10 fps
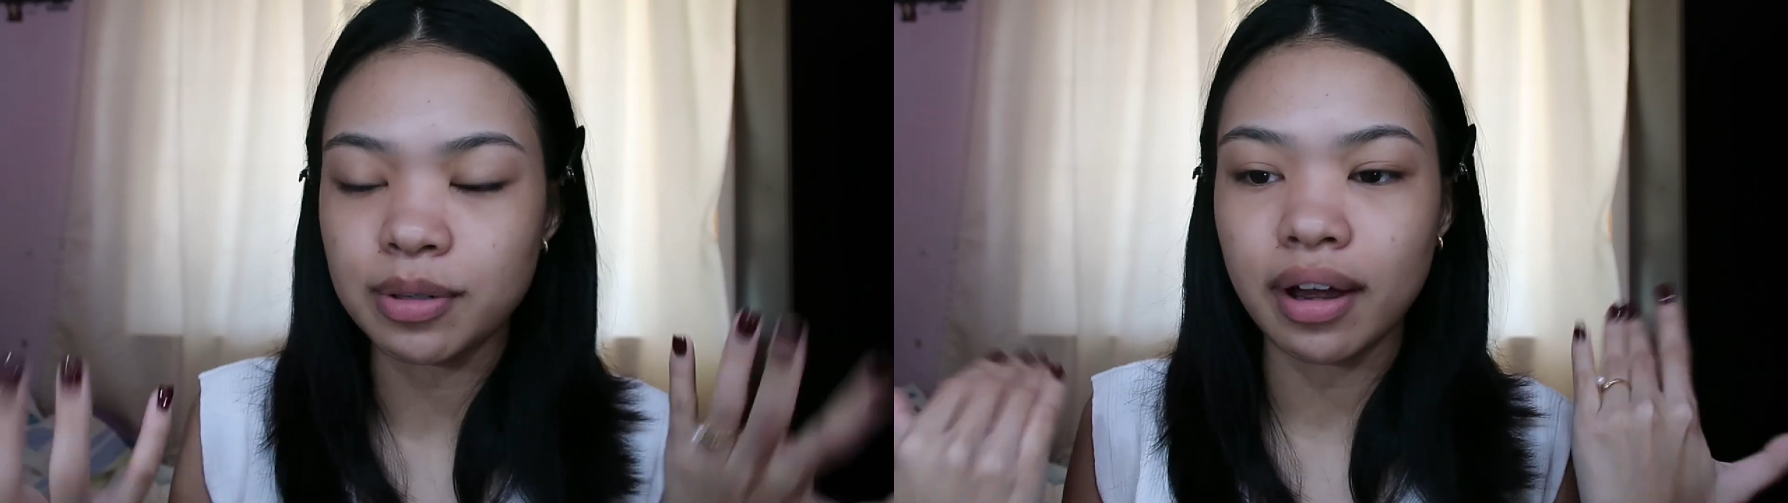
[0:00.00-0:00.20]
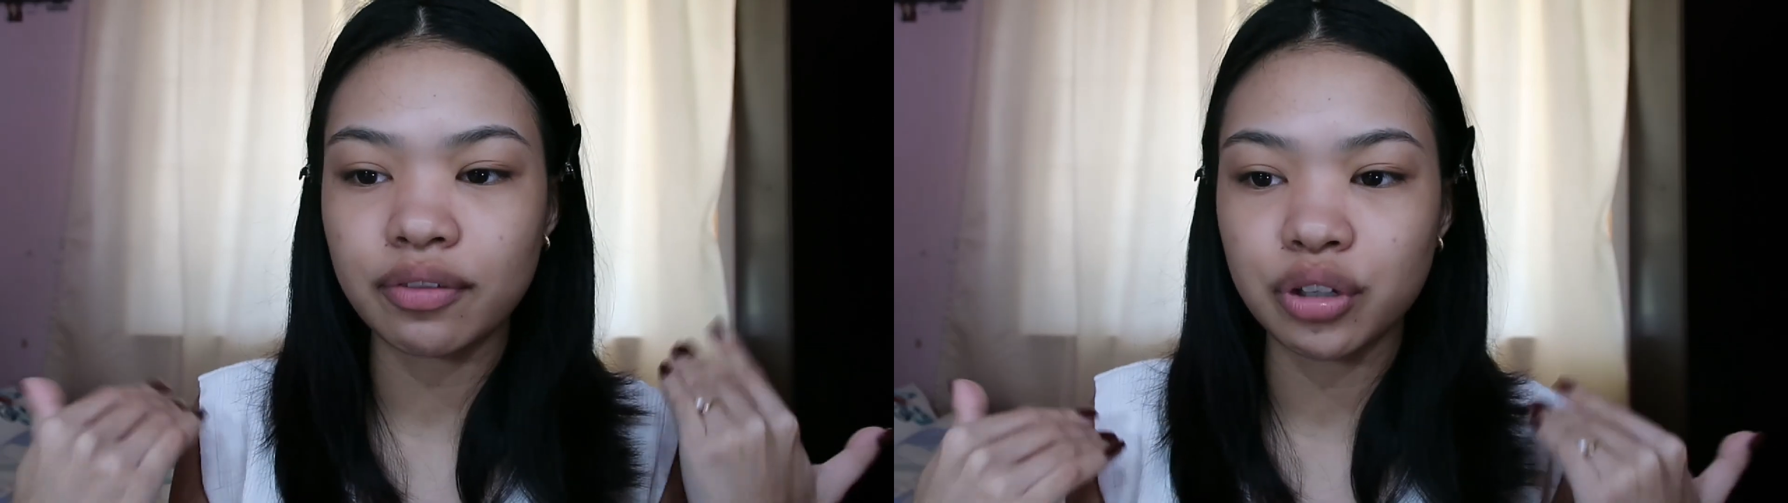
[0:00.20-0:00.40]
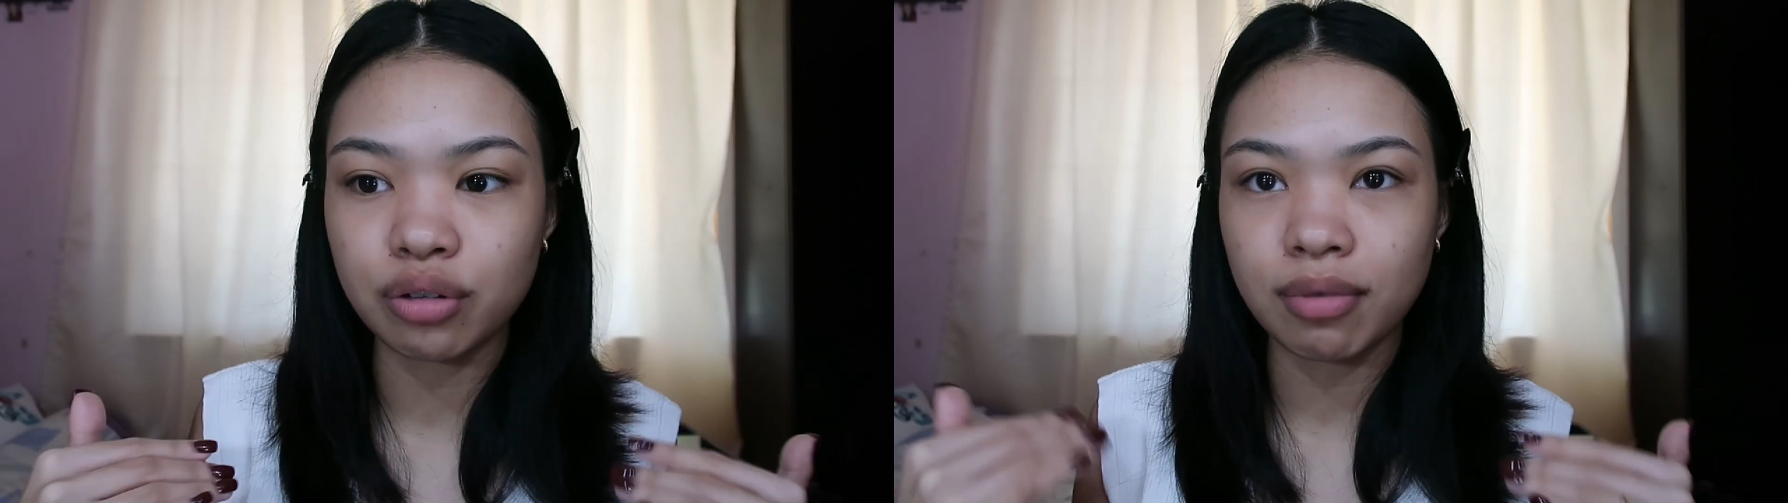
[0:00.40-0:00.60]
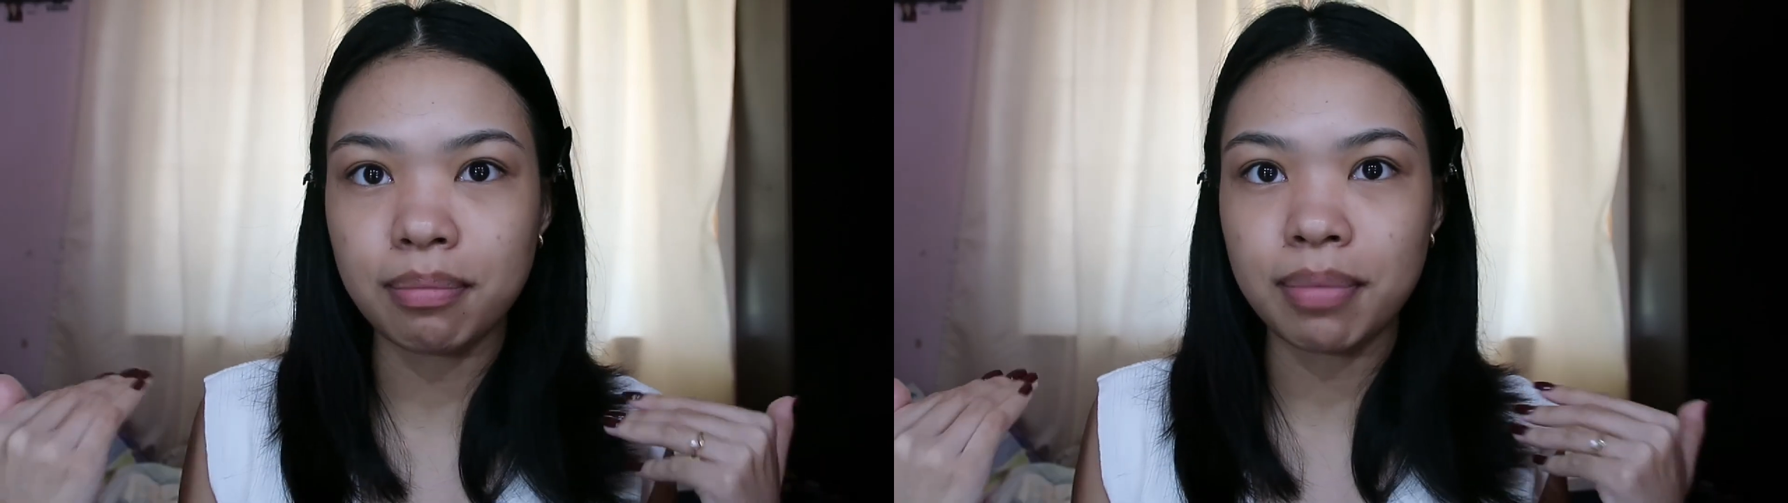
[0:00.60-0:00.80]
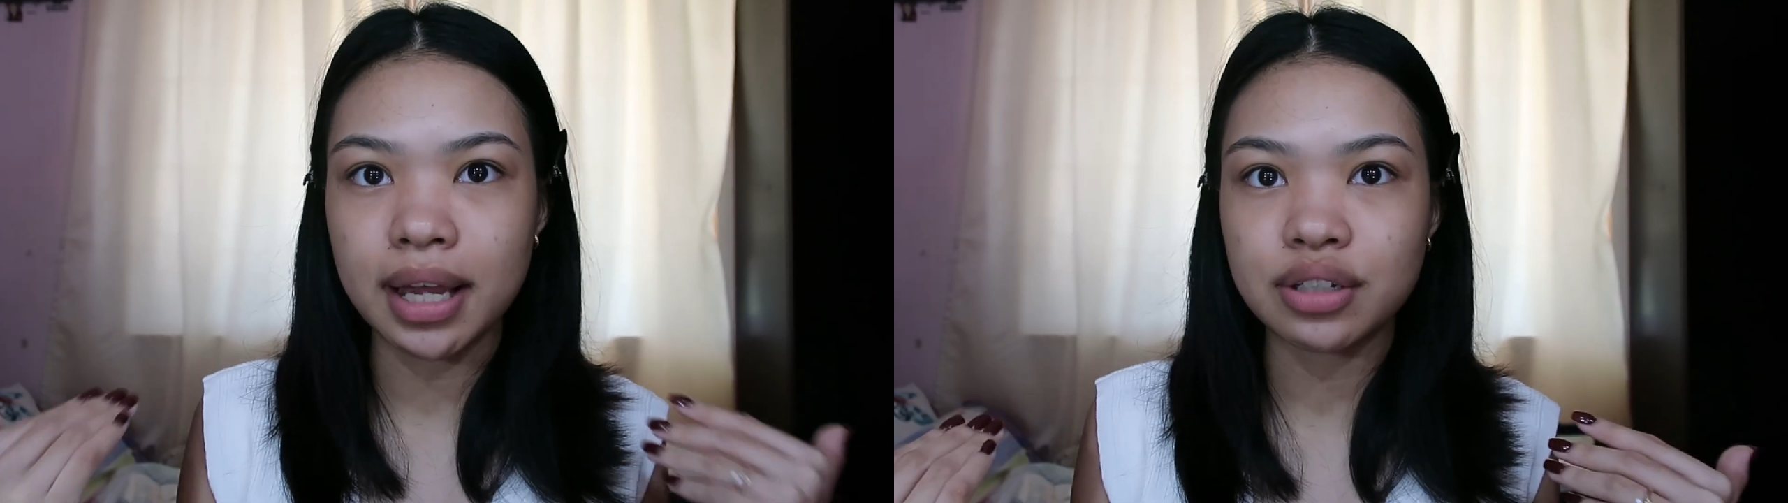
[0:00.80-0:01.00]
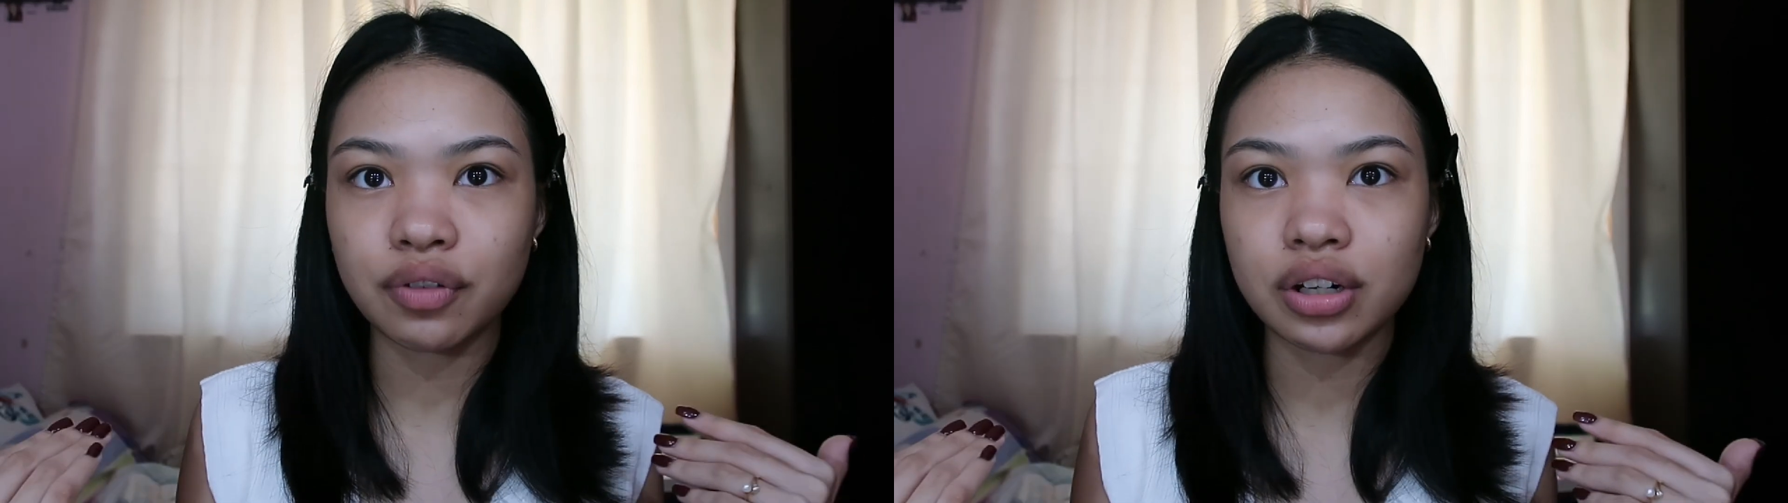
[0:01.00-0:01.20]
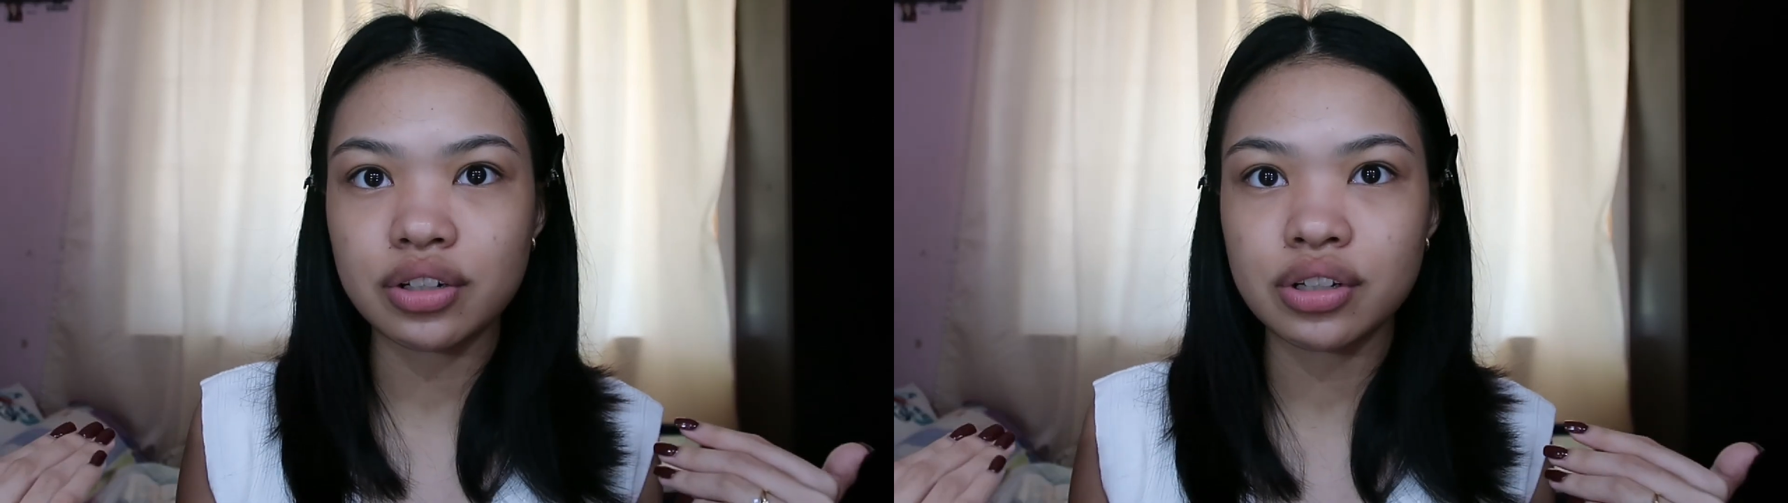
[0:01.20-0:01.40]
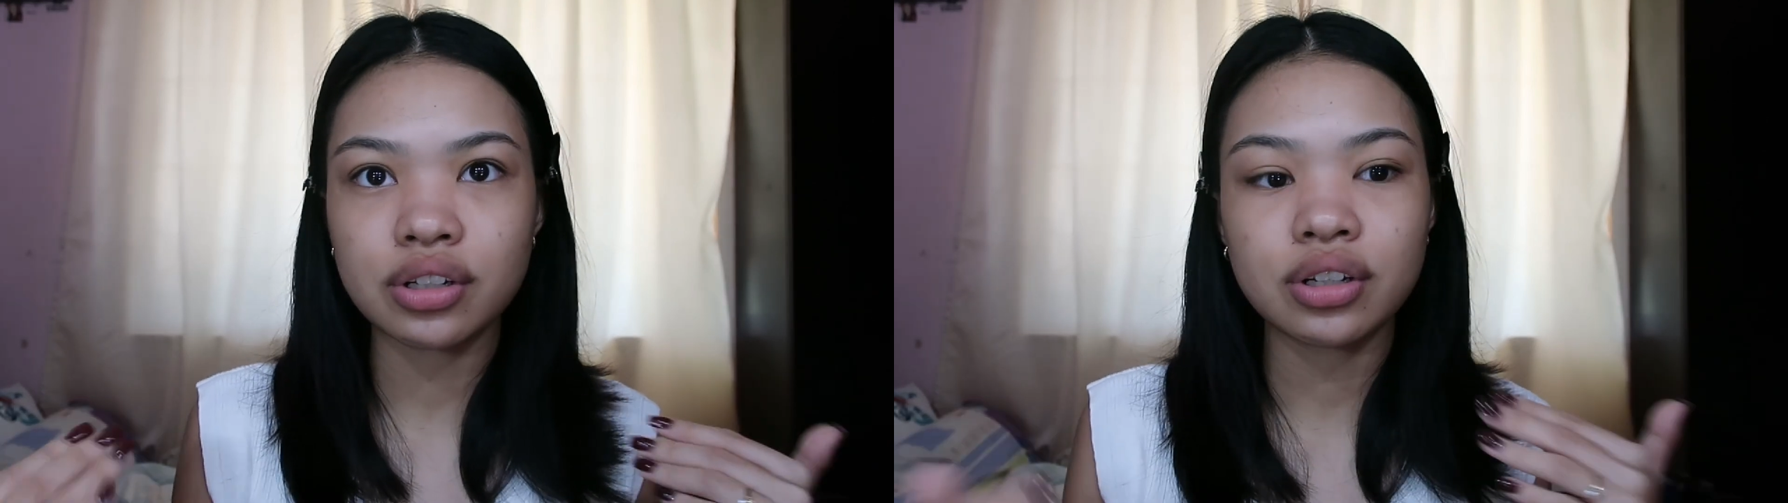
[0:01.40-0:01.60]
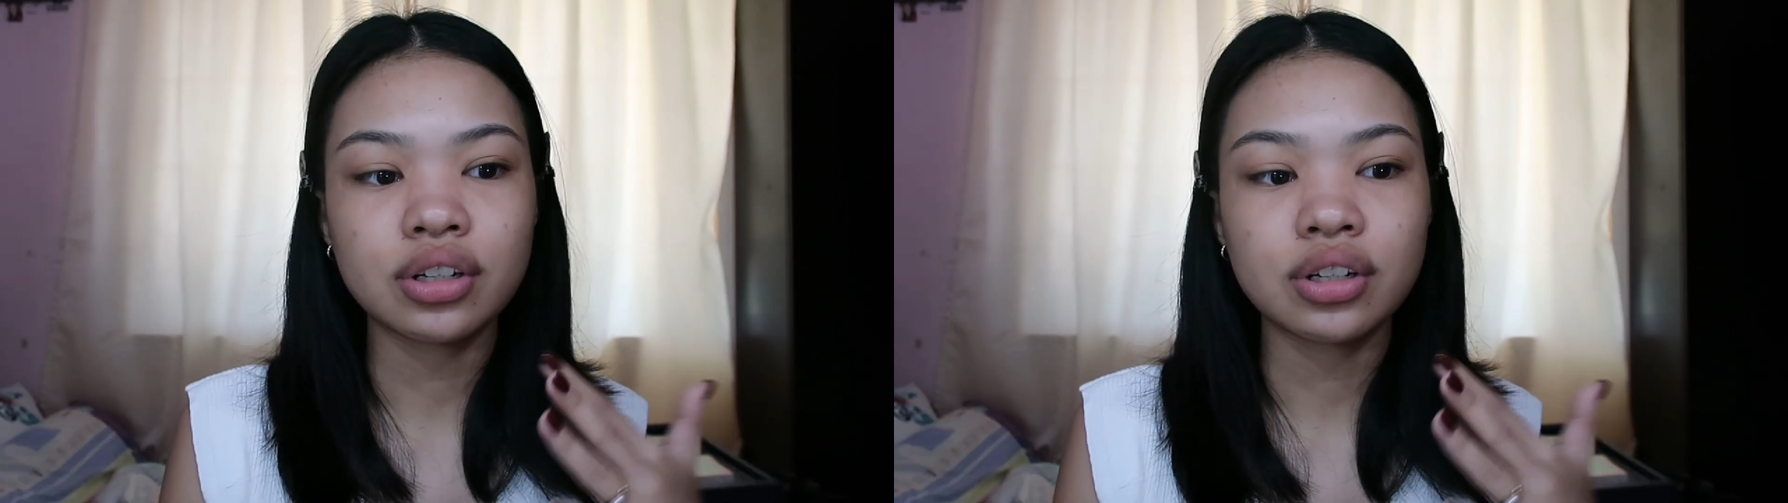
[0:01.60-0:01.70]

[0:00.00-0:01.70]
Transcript: so I have to do my base first.